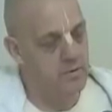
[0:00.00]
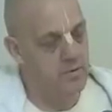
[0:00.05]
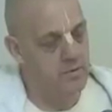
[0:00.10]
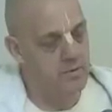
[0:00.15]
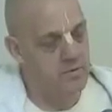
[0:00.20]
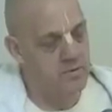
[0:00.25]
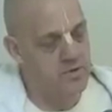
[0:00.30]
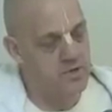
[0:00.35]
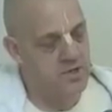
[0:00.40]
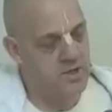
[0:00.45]

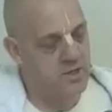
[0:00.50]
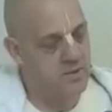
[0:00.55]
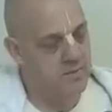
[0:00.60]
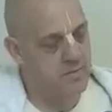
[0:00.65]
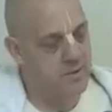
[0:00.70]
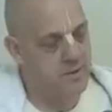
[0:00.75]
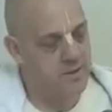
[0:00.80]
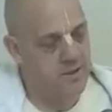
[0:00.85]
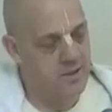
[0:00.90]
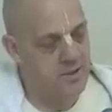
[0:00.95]

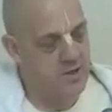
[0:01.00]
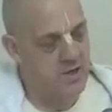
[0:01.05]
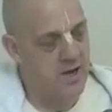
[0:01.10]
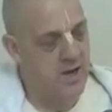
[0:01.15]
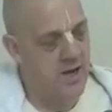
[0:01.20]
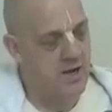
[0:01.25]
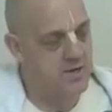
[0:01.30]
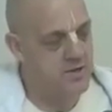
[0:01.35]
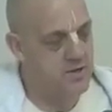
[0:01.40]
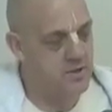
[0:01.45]
sentimentally
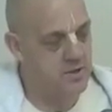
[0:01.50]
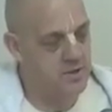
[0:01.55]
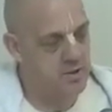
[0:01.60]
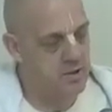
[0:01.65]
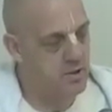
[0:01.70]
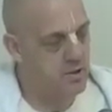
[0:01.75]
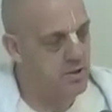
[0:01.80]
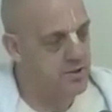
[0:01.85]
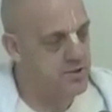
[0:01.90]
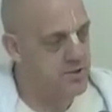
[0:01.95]
attached to the
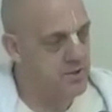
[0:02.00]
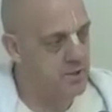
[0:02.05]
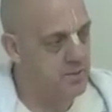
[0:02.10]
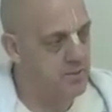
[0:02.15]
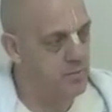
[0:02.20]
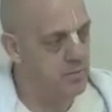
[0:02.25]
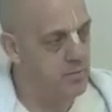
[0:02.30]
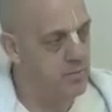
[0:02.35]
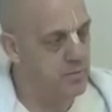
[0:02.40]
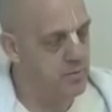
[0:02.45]

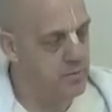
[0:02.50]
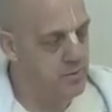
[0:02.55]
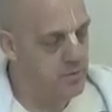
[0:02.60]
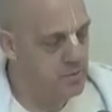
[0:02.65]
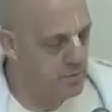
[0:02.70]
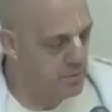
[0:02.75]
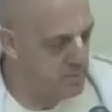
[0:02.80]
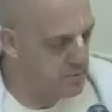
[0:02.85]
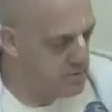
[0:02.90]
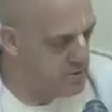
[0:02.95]
concept.
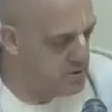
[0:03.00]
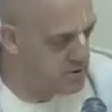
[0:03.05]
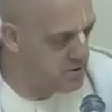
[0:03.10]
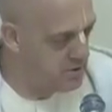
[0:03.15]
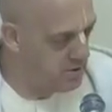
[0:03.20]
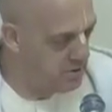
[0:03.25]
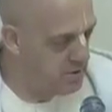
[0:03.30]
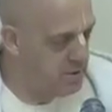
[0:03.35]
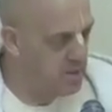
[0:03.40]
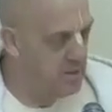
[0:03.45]

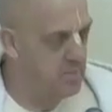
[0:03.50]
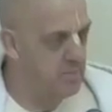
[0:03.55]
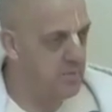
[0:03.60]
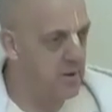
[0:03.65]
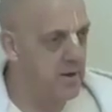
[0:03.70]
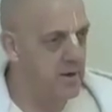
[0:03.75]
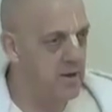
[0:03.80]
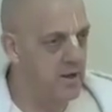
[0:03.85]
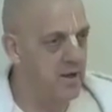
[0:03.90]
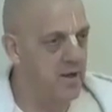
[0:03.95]
Just think
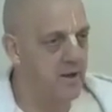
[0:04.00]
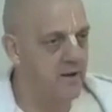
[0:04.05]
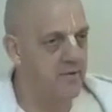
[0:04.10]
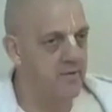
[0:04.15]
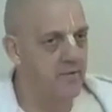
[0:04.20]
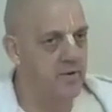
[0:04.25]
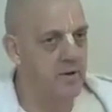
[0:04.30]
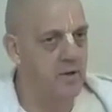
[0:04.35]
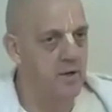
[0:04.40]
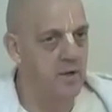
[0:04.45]
about it
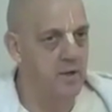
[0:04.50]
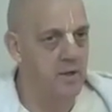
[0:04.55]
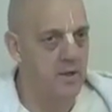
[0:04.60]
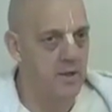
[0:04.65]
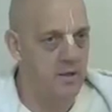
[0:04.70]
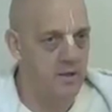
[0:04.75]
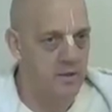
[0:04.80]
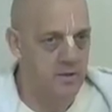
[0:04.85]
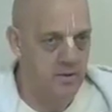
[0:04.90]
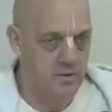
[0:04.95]
carefully,
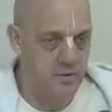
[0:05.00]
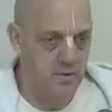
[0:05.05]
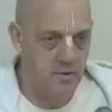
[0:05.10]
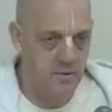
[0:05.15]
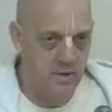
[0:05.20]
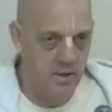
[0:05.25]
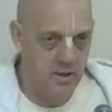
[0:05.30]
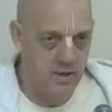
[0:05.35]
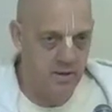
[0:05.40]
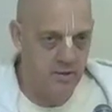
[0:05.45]

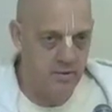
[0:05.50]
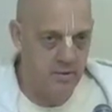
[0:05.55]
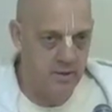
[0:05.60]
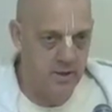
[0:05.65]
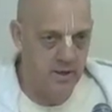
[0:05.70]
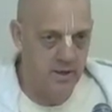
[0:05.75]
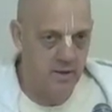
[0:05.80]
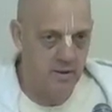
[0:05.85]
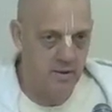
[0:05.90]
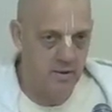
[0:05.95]
and look
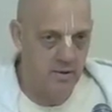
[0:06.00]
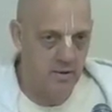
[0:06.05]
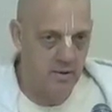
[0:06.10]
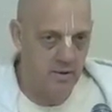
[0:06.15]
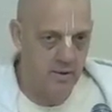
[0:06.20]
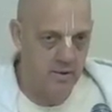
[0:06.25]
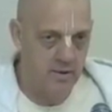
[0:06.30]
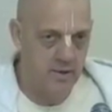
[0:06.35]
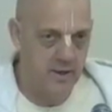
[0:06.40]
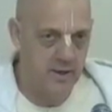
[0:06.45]
at,
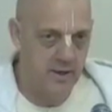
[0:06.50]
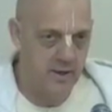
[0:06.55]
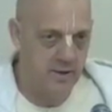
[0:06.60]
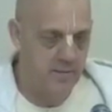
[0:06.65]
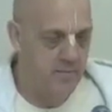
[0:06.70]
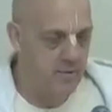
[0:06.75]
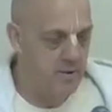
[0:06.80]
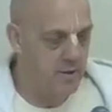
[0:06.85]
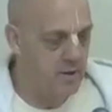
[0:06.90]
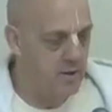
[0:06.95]
okay,
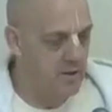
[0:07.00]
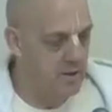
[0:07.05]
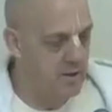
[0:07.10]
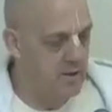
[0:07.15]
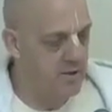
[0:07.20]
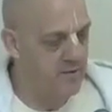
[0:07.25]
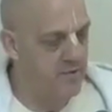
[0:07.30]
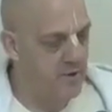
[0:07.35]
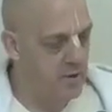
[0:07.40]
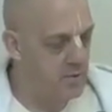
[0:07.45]

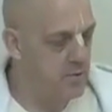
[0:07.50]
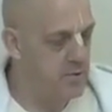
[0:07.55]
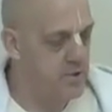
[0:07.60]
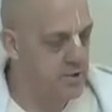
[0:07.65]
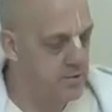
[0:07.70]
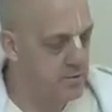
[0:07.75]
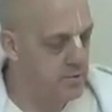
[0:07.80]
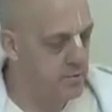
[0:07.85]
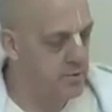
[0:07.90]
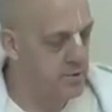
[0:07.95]
if I were to
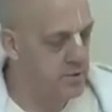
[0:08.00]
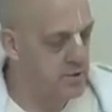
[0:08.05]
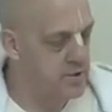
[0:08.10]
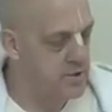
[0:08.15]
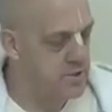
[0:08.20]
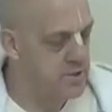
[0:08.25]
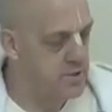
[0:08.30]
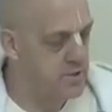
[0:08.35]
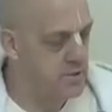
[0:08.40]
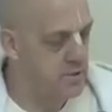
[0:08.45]
do
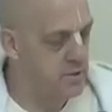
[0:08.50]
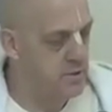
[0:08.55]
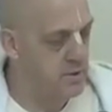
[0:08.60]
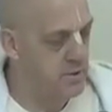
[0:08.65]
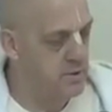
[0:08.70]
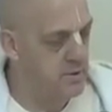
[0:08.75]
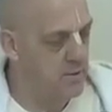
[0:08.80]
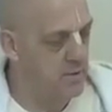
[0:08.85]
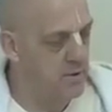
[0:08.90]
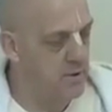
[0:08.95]
this,
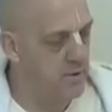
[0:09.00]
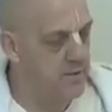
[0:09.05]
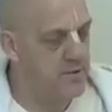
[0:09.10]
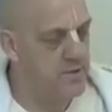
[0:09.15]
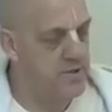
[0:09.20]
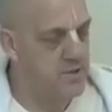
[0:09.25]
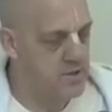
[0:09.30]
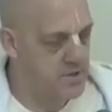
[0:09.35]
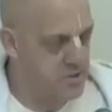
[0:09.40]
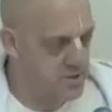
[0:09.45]
and
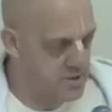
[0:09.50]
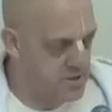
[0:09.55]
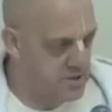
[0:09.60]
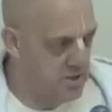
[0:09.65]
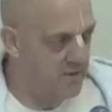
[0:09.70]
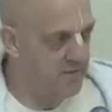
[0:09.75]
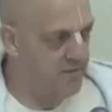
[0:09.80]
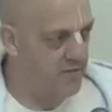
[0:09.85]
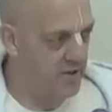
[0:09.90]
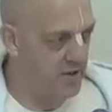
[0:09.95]
this is
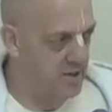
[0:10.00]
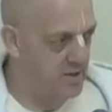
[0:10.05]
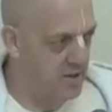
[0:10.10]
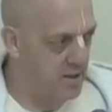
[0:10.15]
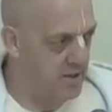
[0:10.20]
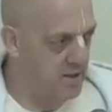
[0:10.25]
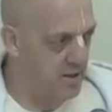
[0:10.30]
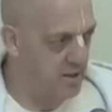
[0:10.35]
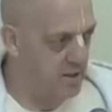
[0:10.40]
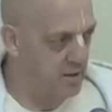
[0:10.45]
sattvic
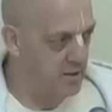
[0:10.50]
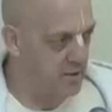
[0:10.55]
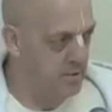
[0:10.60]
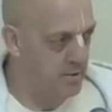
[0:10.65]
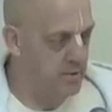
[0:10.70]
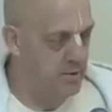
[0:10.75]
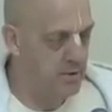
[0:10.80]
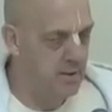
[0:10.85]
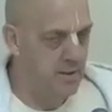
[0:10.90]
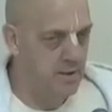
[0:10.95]
thinking.
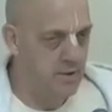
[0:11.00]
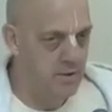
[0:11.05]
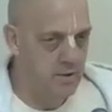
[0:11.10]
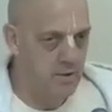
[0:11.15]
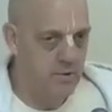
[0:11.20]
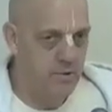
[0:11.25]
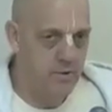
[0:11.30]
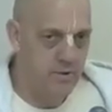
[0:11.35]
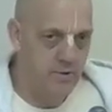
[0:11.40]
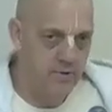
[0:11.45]
You
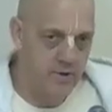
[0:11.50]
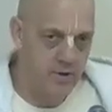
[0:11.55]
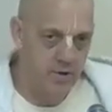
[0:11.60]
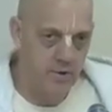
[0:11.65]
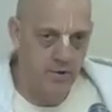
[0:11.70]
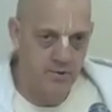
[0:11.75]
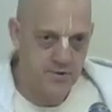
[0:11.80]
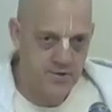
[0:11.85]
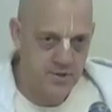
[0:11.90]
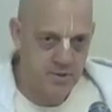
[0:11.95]
look at the
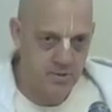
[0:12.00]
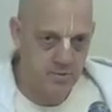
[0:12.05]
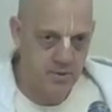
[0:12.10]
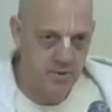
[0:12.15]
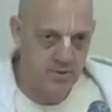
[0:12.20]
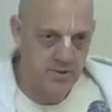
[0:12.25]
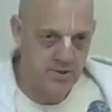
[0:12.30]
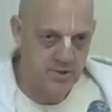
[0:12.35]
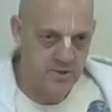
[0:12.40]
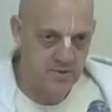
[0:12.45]

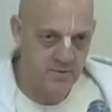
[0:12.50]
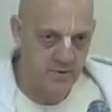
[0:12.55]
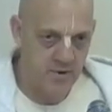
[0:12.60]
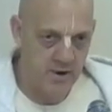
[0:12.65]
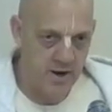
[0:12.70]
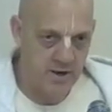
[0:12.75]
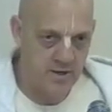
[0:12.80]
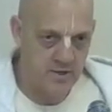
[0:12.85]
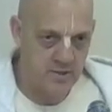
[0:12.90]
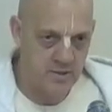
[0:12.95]
consequences of your
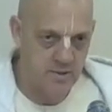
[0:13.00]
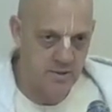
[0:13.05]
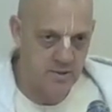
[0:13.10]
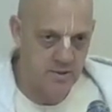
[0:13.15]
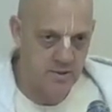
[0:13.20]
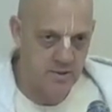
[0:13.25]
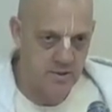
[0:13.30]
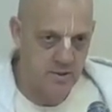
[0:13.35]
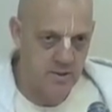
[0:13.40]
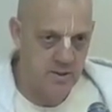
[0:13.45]

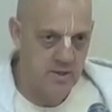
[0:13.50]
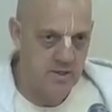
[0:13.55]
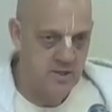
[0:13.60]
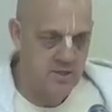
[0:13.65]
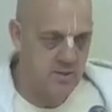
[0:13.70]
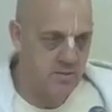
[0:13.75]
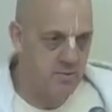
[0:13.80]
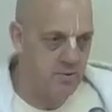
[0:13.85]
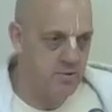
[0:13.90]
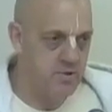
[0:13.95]
actions.
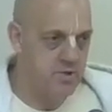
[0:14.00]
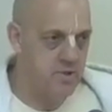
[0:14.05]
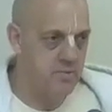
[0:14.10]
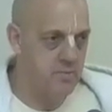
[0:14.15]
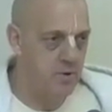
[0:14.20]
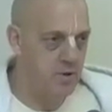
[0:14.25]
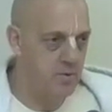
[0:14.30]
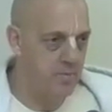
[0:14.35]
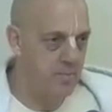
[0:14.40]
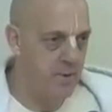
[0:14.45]
Someone who's in the
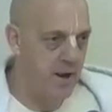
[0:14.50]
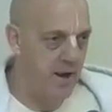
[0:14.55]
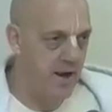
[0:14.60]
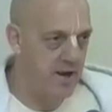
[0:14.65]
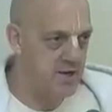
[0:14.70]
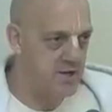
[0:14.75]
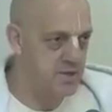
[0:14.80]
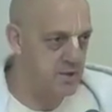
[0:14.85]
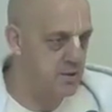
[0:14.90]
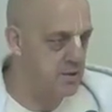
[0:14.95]
mode of
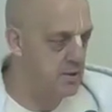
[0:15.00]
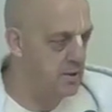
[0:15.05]
passion